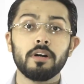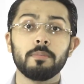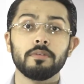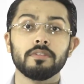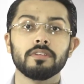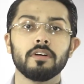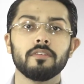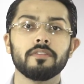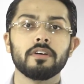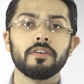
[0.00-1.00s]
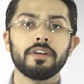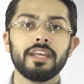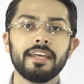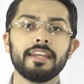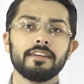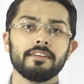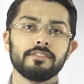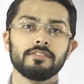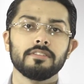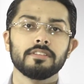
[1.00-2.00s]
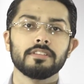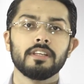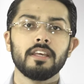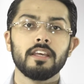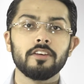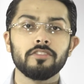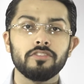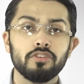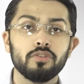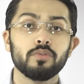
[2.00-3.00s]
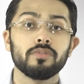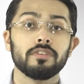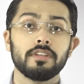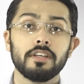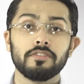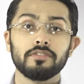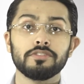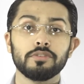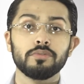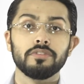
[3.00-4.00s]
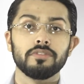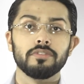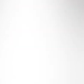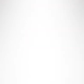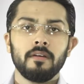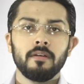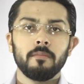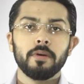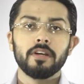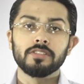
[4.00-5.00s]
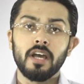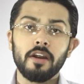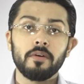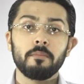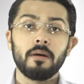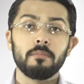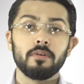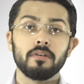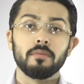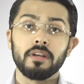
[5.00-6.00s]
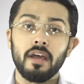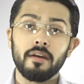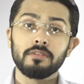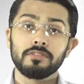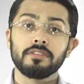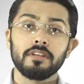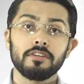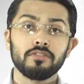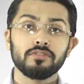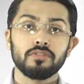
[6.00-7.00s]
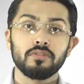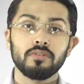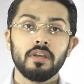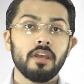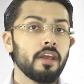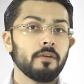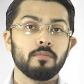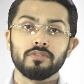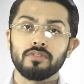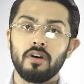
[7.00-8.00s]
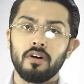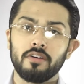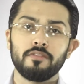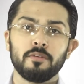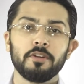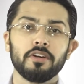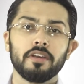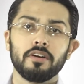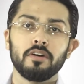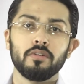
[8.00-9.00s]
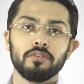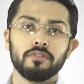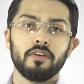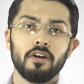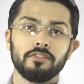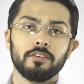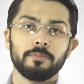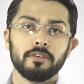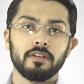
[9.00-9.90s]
purpose of creating Dentalist is you, the dental students. Because I remember when I was in dental school, it was hard for me to get a hold of concepts in